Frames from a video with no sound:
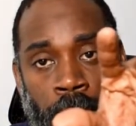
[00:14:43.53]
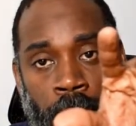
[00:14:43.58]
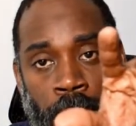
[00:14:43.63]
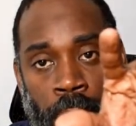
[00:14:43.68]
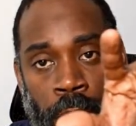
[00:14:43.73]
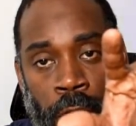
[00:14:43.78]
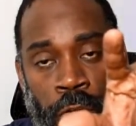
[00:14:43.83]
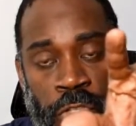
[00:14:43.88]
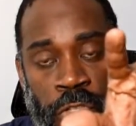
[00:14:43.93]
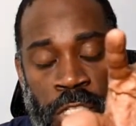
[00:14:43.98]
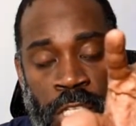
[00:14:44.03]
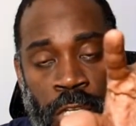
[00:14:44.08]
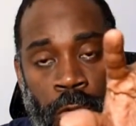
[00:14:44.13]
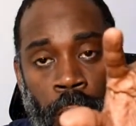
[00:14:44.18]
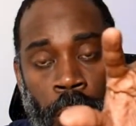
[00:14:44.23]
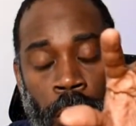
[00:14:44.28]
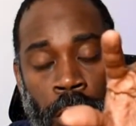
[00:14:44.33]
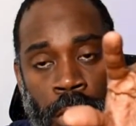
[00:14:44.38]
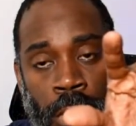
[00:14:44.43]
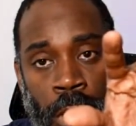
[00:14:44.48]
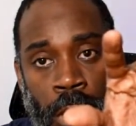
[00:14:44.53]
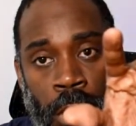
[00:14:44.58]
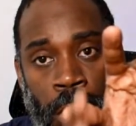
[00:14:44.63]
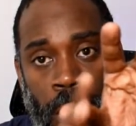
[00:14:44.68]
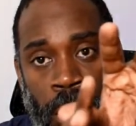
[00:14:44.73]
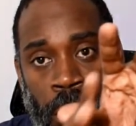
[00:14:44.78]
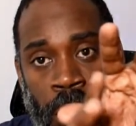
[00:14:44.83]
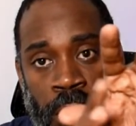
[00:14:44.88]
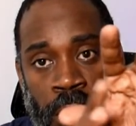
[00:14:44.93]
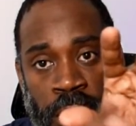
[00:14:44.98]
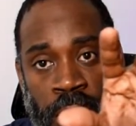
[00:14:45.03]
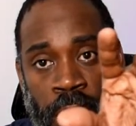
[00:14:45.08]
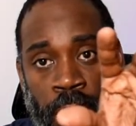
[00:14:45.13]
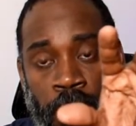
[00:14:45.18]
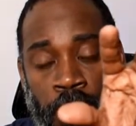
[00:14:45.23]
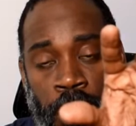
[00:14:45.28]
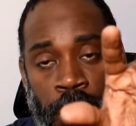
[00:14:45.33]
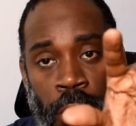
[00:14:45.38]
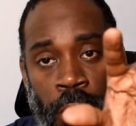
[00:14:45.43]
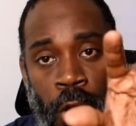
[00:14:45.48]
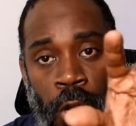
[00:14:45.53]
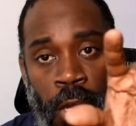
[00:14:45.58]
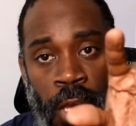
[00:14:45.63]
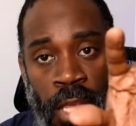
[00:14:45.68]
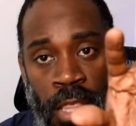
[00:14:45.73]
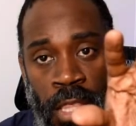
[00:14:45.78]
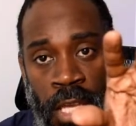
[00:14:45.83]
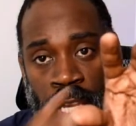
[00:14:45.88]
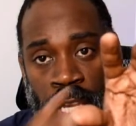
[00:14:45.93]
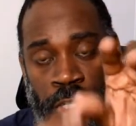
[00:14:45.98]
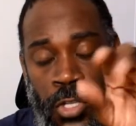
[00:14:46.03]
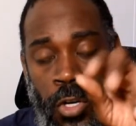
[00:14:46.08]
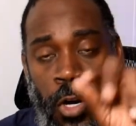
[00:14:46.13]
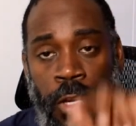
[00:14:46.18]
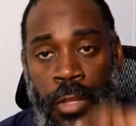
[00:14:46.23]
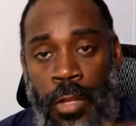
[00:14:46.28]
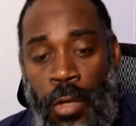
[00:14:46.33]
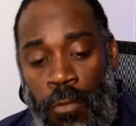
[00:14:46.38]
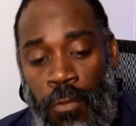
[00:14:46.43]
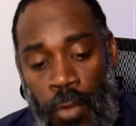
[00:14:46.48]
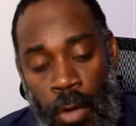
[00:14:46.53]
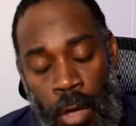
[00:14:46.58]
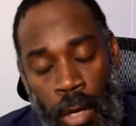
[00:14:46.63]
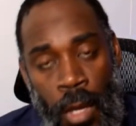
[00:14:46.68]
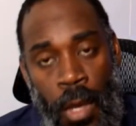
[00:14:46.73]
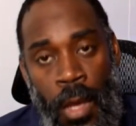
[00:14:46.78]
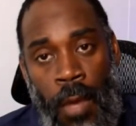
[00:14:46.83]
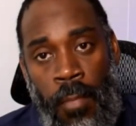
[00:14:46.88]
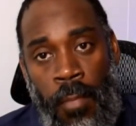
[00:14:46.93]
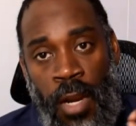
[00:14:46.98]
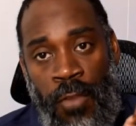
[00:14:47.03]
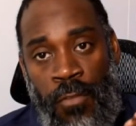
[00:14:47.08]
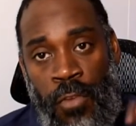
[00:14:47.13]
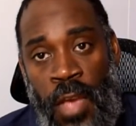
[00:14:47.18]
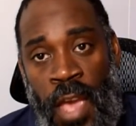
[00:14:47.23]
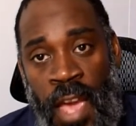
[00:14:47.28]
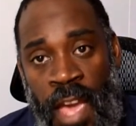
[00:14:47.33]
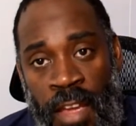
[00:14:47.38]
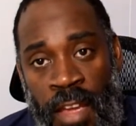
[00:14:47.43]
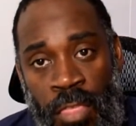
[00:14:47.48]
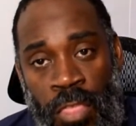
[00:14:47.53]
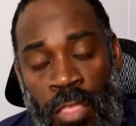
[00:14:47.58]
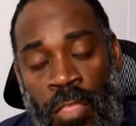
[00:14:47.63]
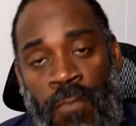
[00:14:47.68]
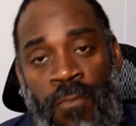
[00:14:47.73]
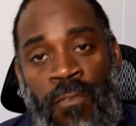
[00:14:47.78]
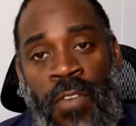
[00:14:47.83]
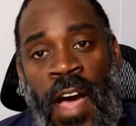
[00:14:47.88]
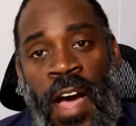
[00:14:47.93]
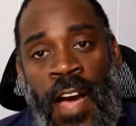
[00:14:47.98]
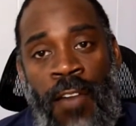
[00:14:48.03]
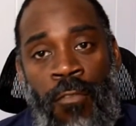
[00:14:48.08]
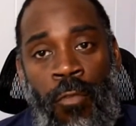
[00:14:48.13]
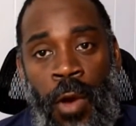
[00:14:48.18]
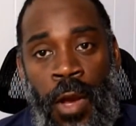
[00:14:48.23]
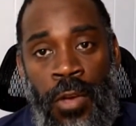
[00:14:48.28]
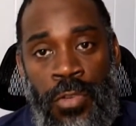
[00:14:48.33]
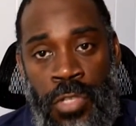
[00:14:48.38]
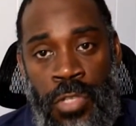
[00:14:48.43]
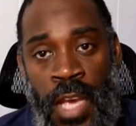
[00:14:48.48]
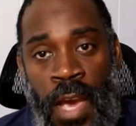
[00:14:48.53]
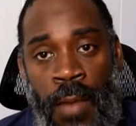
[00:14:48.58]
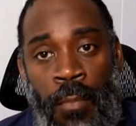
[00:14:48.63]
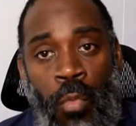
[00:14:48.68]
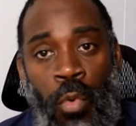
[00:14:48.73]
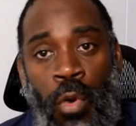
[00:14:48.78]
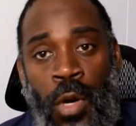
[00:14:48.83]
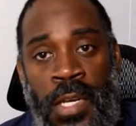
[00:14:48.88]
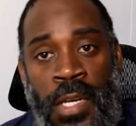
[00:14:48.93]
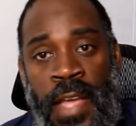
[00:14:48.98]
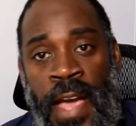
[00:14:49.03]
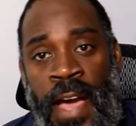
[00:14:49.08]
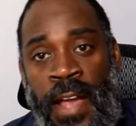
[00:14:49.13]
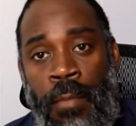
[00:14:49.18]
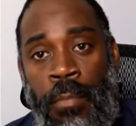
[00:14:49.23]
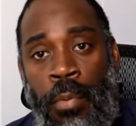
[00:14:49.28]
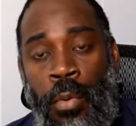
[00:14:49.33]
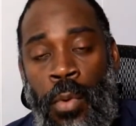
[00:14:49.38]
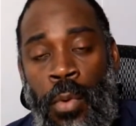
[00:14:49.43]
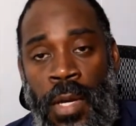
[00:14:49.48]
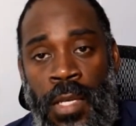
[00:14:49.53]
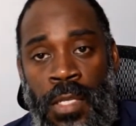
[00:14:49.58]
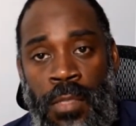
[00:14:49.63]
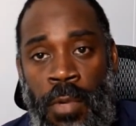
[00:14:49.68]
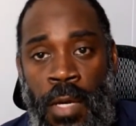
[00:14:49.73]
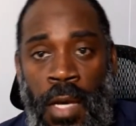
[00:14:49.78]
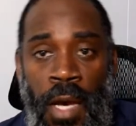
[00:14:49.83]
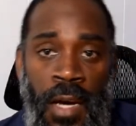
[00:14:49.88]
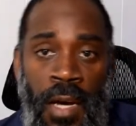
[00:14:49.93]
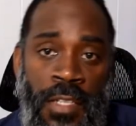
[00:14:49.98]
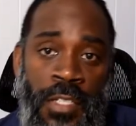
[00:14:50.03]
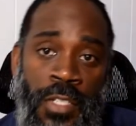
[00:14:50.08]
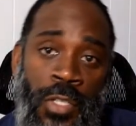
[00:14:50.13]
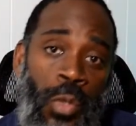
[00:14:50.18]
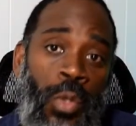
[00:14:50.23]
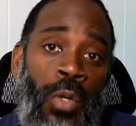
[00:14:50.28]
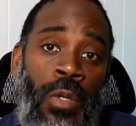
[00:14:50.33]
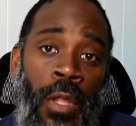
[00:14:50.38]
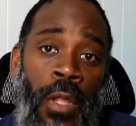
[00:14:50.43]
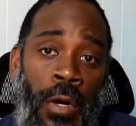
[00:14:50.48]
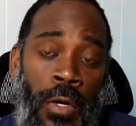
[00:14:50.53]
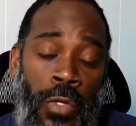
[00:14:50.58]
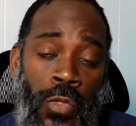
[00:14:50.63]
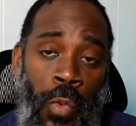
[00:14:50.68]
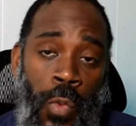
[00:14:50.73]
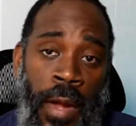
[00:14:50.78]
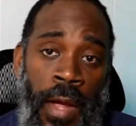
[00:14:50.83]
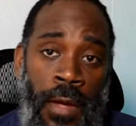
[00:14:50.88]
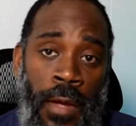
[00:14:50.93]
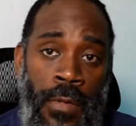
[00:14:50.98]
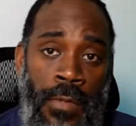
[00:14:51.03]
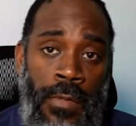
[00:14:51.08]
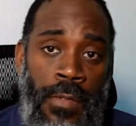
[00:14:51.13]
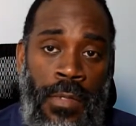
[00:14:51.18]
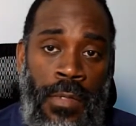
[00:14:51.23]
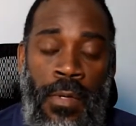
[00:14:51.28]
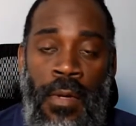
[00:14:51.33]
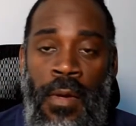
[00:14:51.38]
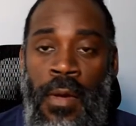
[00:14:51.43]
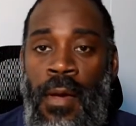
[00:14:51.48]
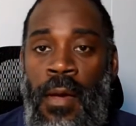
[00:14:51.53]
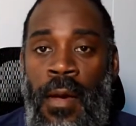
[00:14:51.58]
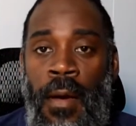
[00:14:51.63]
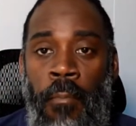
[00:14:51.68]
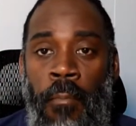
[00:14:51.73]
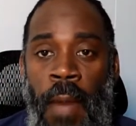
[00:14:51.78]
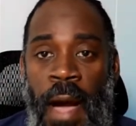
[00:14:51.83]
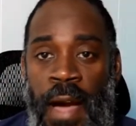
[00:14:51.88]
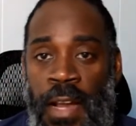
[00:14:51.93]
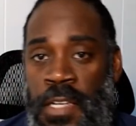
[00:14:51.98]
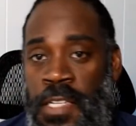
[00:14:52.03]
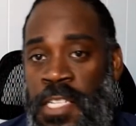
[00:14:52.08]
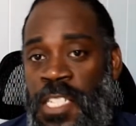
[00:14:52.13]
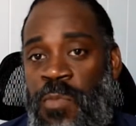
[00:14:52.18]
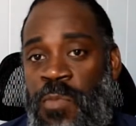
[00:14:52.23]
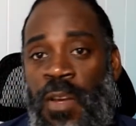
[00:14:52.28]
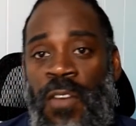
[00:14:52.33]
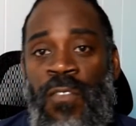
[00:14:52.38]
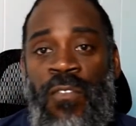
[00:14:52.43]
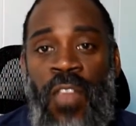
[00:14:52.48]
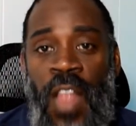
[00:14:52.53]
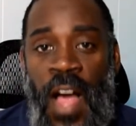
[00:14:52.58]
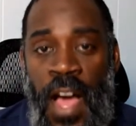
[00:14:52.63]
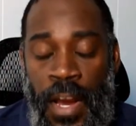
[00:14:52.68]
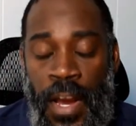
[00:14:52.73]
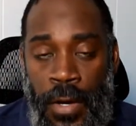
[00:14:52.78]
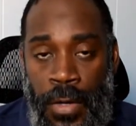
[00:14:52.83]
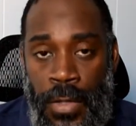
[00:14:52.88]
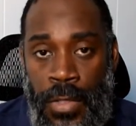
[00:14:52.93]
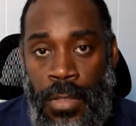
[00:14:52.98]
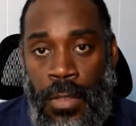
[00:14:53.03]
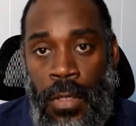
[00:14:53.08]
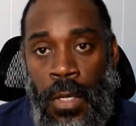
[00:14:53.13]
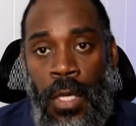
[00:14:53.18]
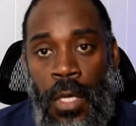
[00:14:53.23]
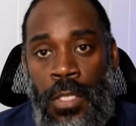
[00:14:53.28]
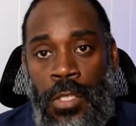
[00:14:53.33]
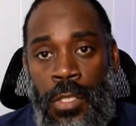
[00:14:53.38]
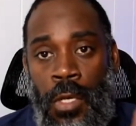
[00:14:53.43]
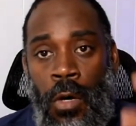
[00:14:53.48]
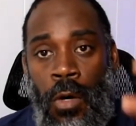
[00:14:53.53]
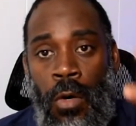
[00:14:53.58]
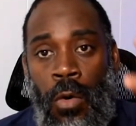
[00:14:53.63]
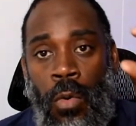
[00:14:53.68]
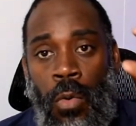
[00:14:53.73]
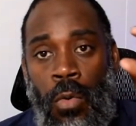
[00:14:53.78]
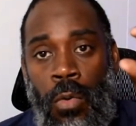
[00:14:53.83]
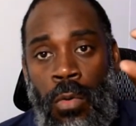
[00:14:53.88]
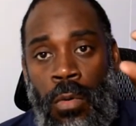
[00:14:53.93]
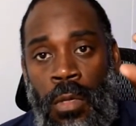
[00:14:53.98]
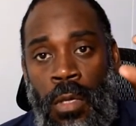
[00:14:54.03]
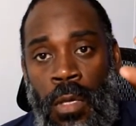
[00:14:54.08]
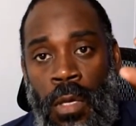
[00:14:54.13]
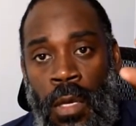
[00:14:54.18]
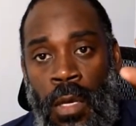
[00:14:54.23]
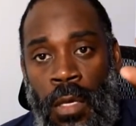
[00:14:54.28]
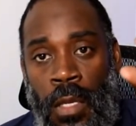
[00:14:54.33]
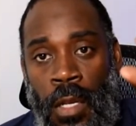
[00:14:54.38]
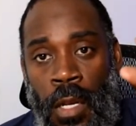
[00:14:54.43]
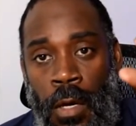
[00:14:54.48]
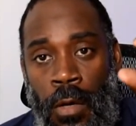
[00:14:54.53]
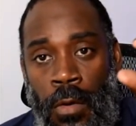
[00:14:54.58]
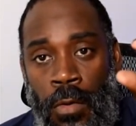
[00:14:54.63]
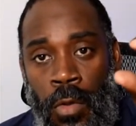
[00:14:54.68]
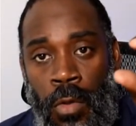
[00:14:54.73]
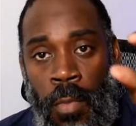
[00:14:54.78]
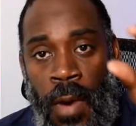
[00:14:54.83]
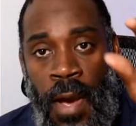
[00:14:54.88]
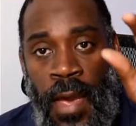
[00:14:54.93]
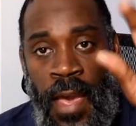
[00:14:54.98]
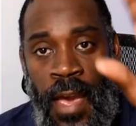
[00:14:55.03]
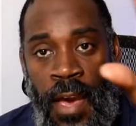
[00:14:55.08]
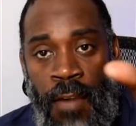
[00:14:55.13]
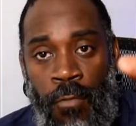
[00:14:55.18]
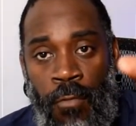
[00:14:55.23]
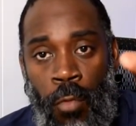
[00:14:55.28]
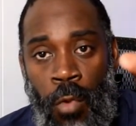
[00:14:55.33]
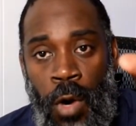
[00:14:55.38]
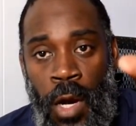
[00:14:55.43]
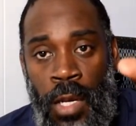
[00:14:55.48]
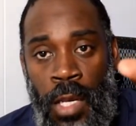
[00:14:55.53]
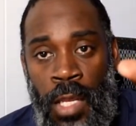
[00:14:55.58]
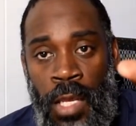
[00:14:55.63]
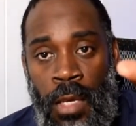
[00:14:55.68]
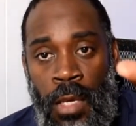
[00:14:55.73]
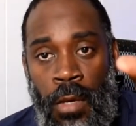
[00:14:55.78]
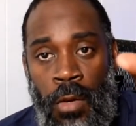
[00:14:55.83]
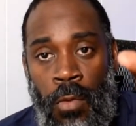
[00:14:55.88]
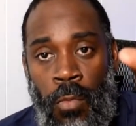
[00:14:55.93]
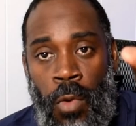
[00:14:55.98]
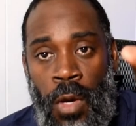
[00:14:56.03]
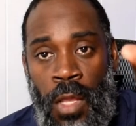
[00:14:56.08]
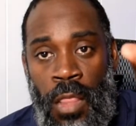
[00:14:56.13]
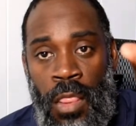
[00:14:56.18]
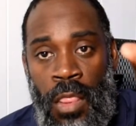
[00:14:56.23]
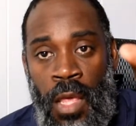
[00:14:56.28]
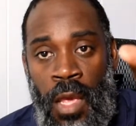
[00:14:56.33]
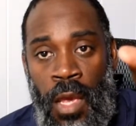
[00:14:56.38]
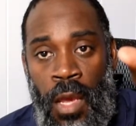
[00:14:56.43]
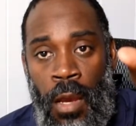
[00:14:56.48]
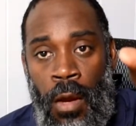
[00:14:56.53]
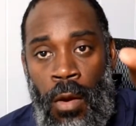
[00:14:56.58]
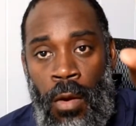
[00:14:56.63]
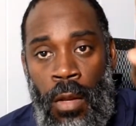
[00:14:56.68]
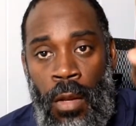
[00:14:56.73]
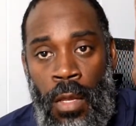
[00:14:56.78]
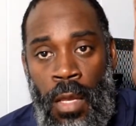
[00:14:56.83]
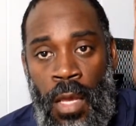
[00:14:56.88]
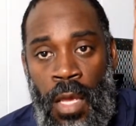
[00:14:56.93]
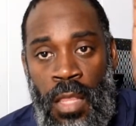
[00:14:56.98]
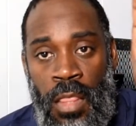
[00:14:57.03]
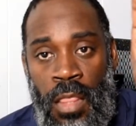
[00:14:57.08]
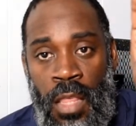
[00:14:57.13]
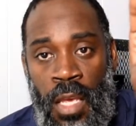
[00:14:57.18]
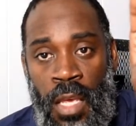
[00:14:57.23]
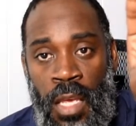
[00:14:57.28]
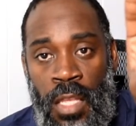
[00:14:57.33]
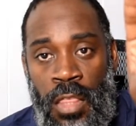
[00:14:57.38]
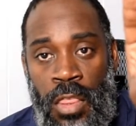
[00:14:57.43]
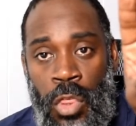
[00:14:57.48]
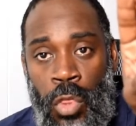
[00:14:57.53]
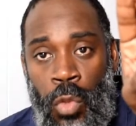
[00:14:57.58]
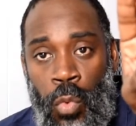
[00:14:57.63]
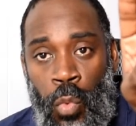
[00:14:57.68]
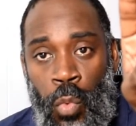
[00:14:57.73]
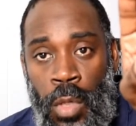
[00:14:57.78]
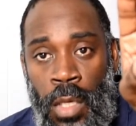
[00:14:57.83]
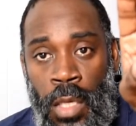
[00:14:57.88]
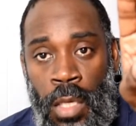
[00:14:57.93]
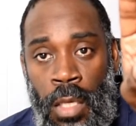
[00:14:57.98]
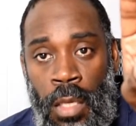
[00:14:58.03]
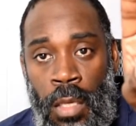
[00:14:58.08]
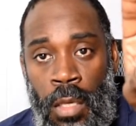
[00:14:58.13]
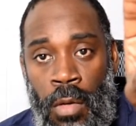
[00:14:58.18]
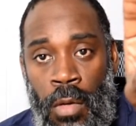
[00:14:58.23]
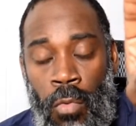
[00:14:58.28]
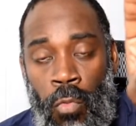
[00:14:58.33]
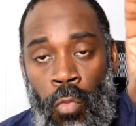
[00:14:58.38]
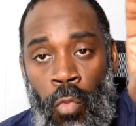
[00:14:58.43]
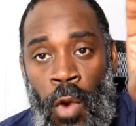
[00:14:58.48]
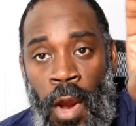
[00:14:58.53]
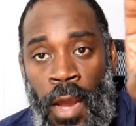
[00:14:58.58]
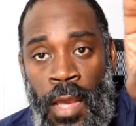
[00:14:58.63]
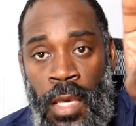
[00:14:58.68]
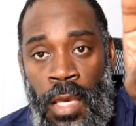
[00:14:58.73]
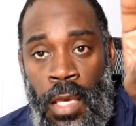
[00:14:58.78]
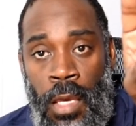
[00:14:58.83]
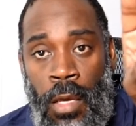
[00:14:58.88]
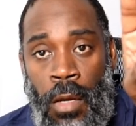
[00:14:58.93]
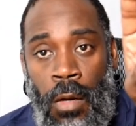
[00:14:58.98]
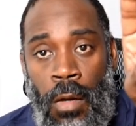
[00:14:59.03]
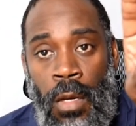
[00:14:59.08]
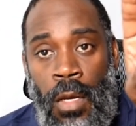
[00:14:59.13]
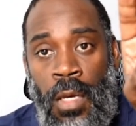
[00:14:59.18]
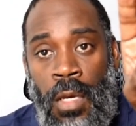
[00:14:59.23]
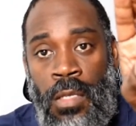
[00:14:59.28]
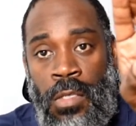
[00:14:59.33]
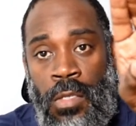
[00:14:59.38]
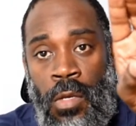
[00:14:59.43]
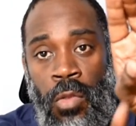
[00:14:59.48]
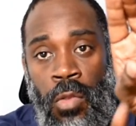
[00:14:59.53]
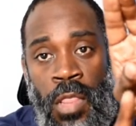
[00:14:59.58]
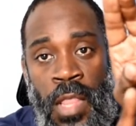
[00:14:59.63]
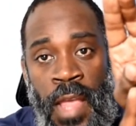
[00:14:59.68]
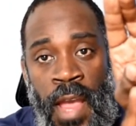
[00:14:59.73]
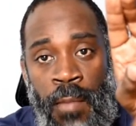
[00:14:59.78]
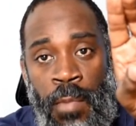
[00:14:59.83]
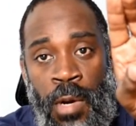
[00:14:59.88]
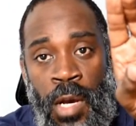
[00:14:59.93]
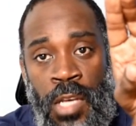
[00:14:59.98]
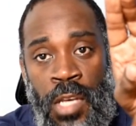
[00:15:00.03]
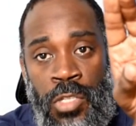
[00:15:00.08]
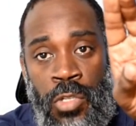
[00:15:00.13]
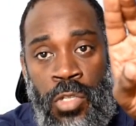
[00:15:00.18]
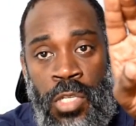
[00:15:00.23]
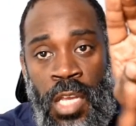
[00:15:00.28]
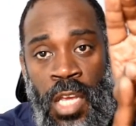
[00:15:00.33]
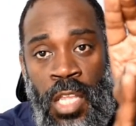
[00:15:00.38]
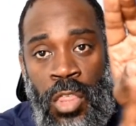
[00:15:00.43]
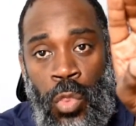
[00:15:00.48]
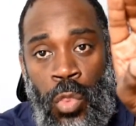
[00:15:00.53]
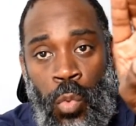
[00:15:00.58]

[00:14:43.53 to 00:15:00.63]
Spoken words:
zero, to the center of the target, and then starting over. But if you had 5 rounds, you got more data points, because 2 of those rounds might have just been flyers. So, you know, you might have 1 here, 1 there, and then 3 right here. So now because you did 3